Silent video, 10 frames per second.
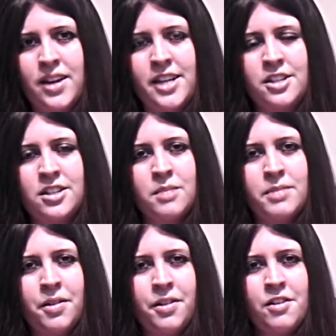he just
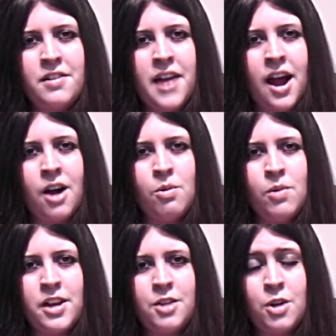comes out there now,
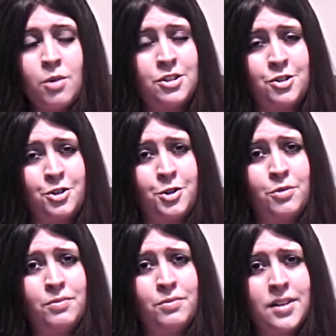and you know it's
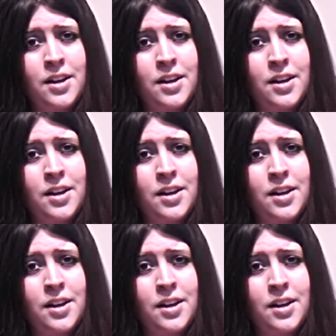true.